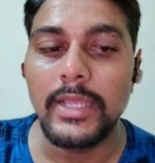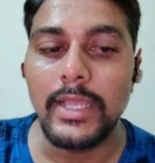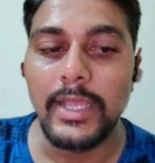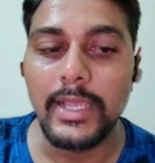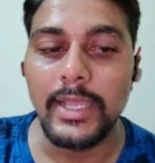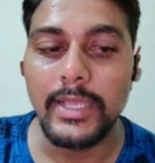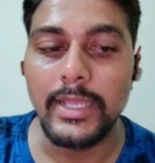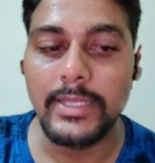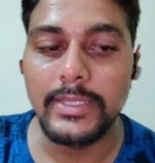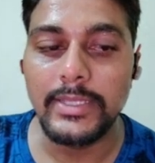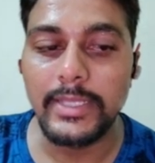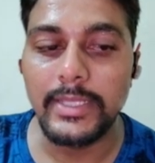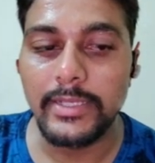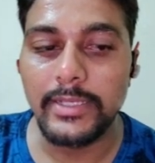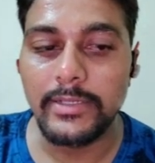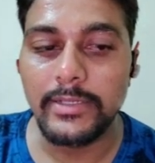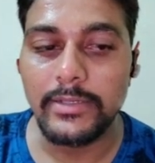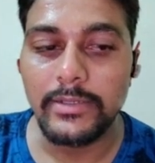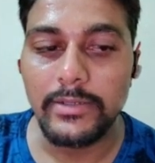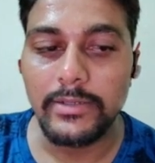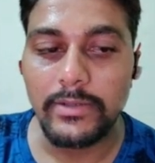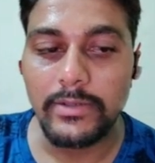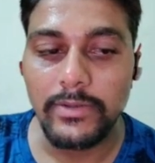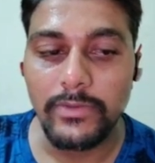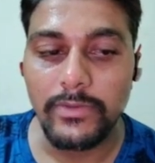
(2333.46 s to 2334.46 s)
and then
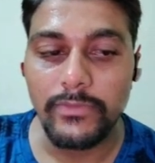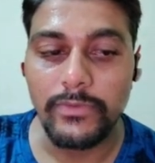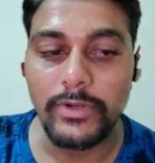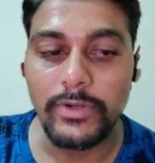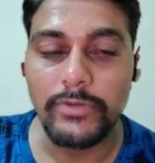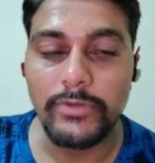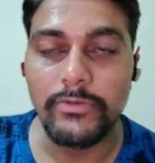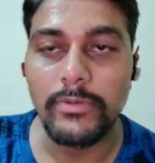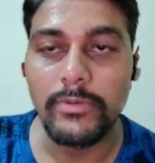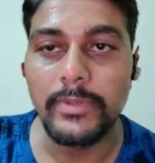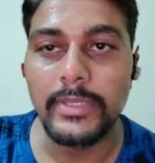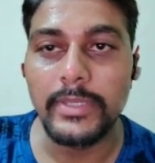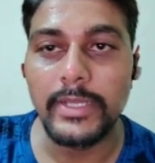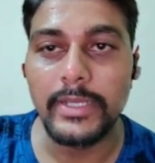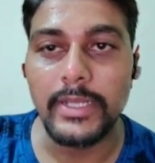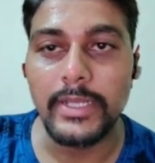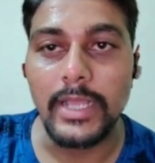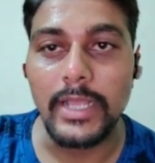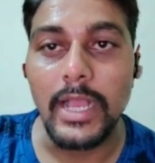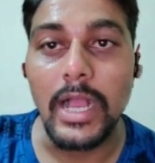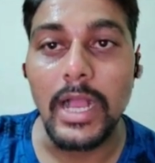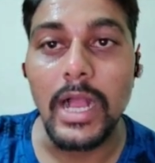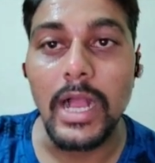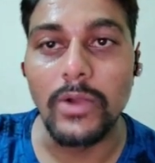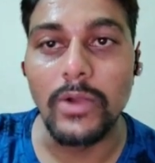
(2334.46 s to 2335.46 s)
what will be that?
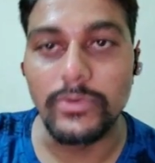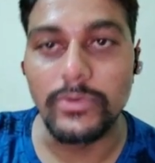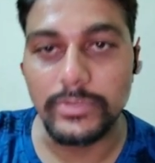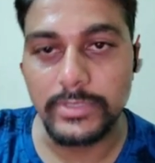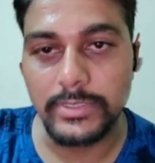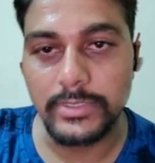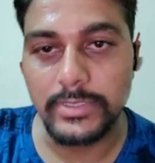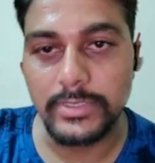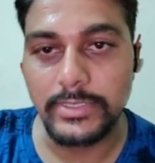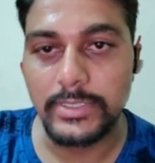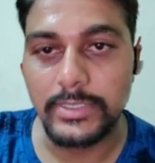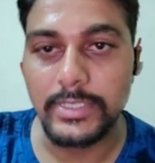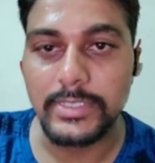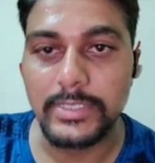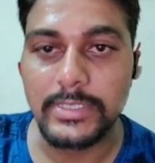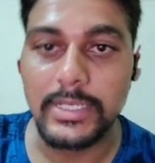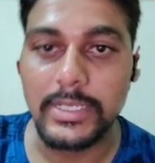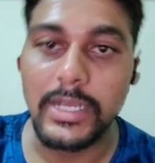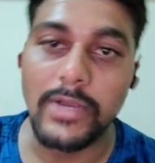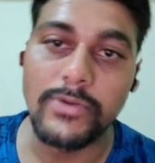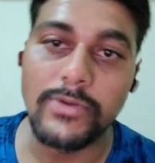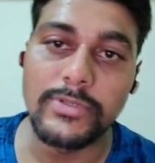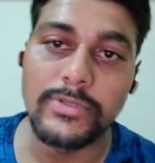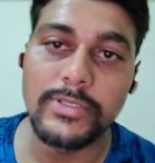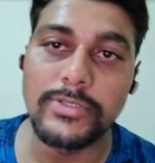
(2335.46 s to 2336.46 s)
House. Yes,
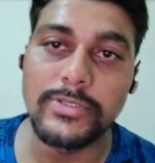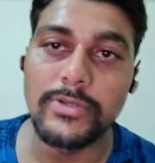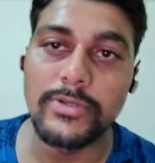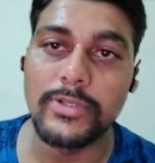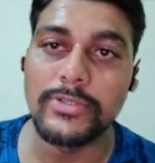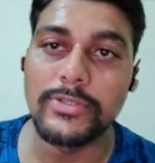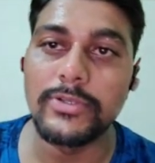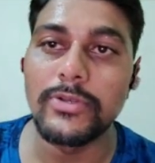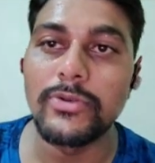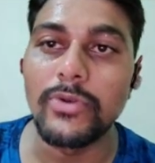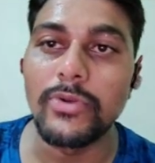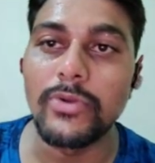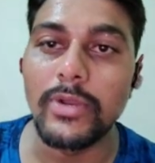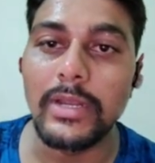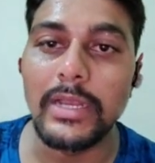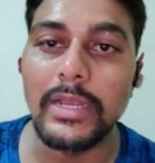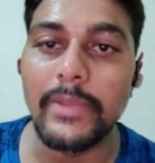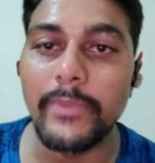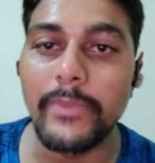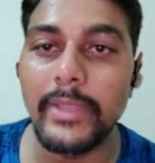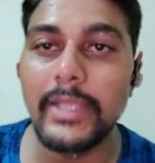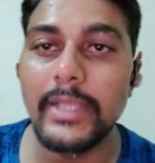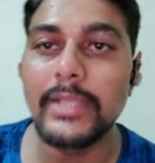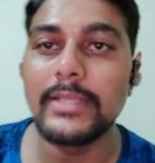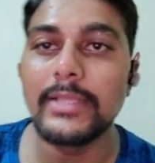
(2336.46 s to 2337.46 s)
house is also
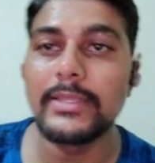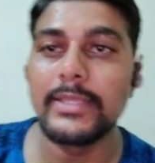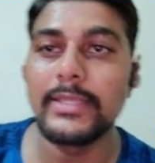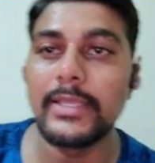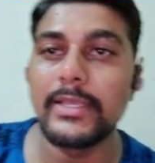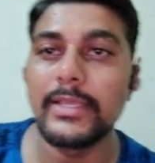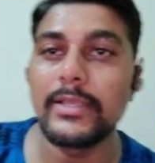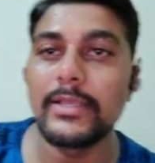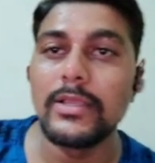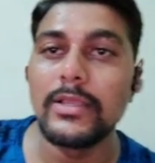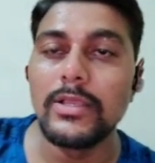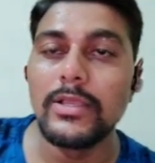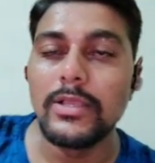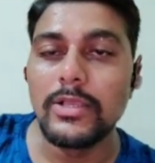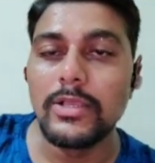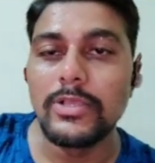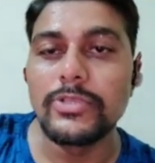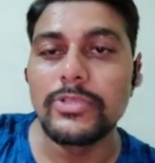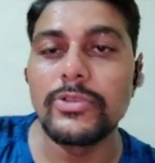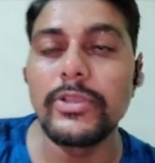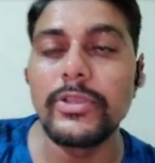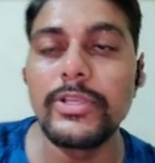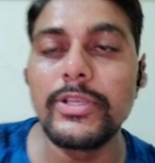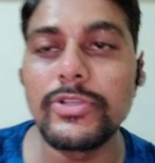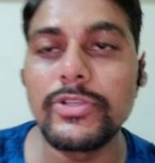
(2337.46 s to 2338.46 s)
non-living thing.
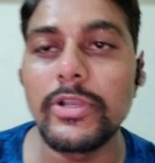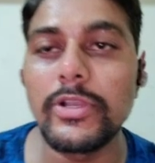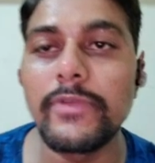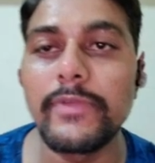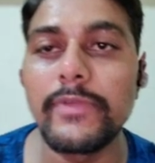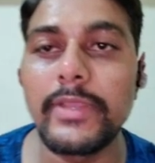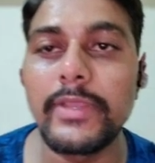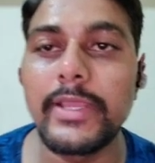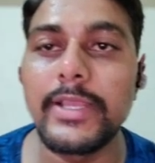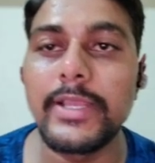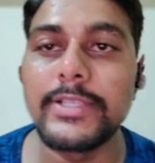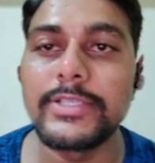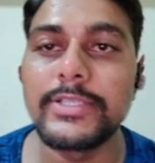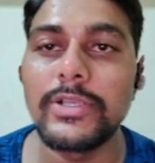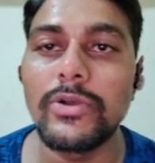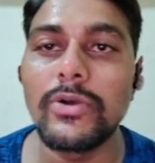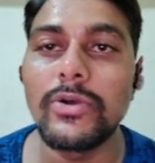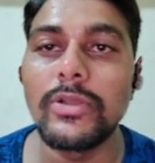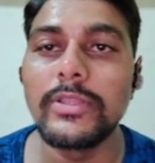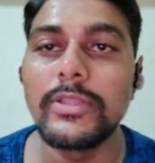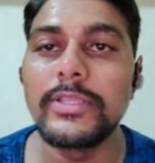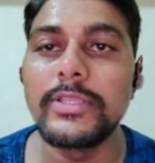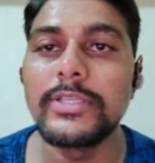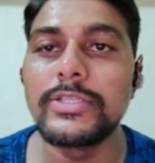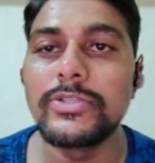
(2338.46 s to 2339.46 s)
So in short, we can say
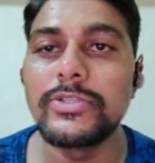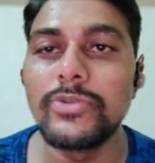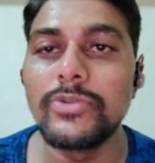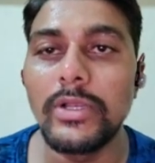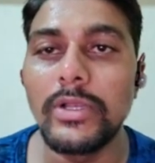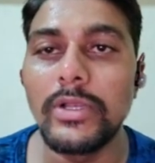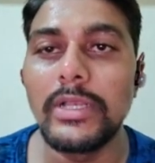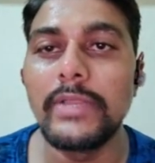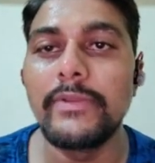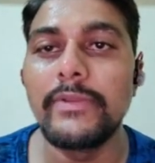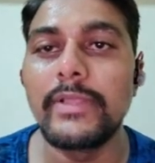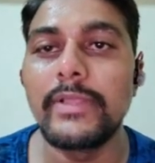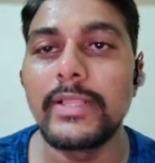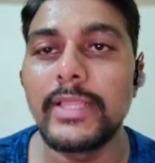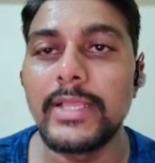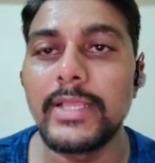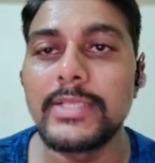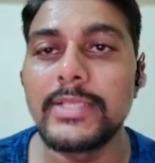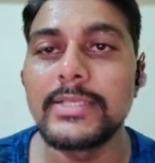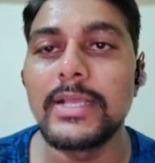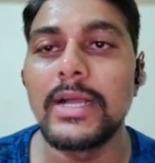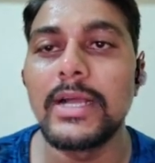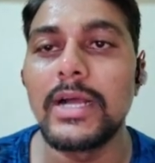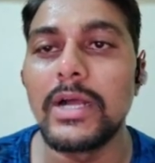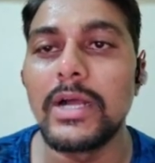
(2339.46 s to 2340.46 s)
all these non-living
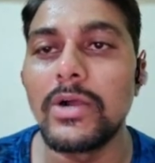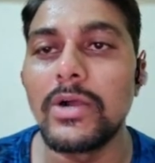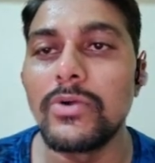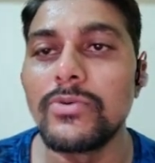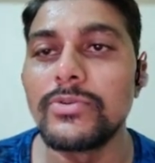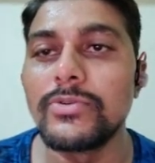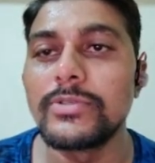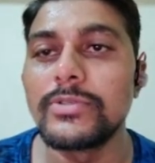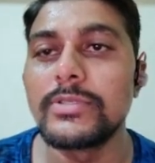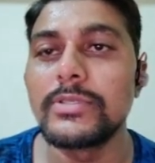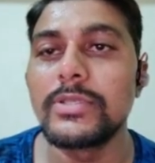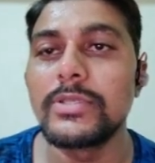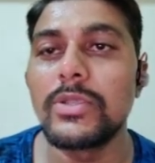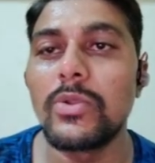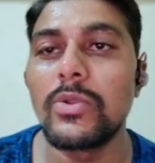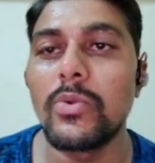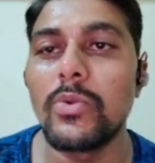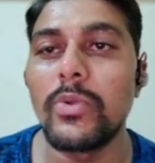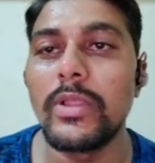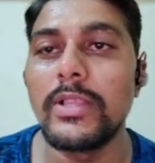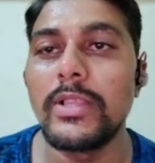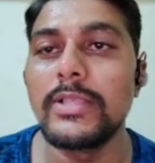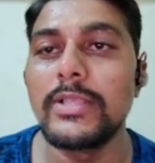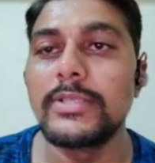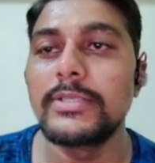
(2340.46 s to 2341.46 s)
things: house,
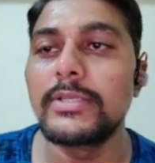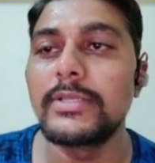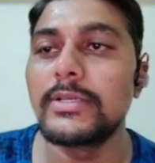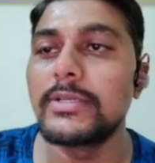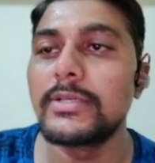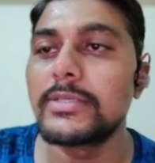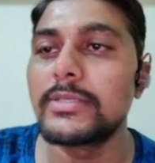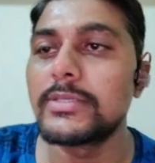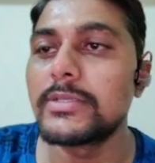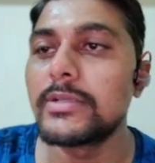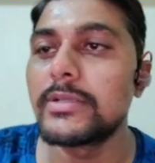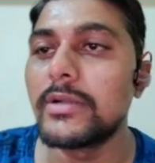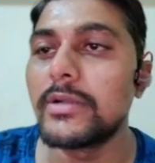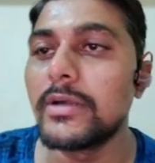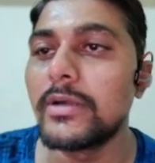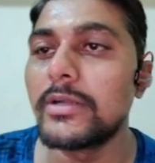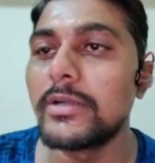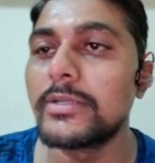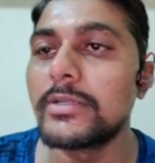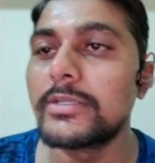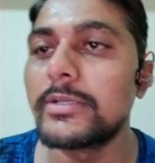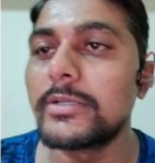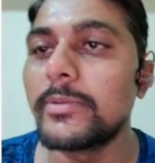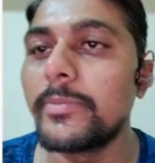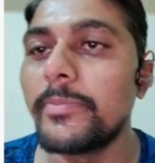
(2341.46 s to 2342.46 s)
quilt,
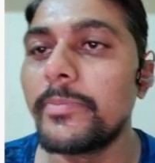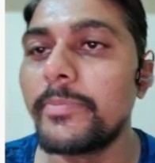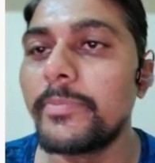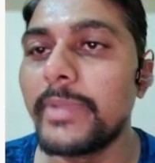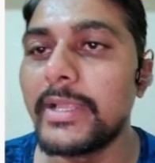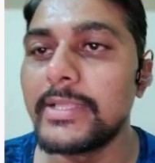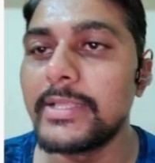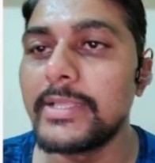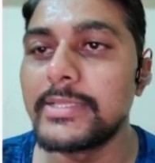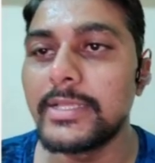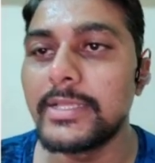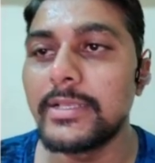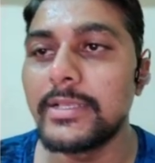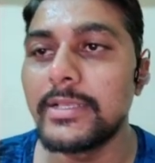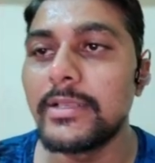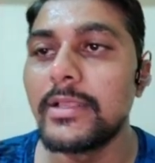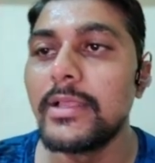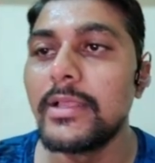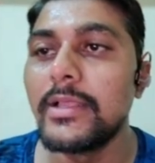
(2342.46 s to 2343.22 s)
skirt, pencil.